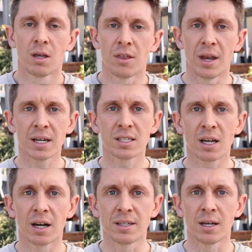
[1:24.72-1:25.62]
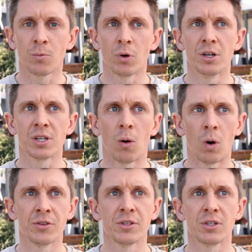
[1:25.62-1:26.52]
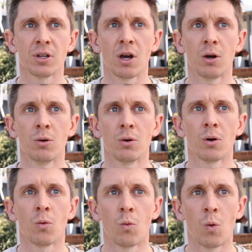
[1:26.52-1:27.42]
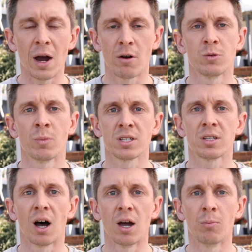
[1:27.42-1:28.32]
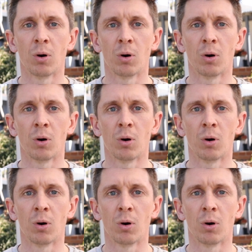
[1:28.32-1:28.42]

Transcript: The next thing I did was I wanted to know where was my starting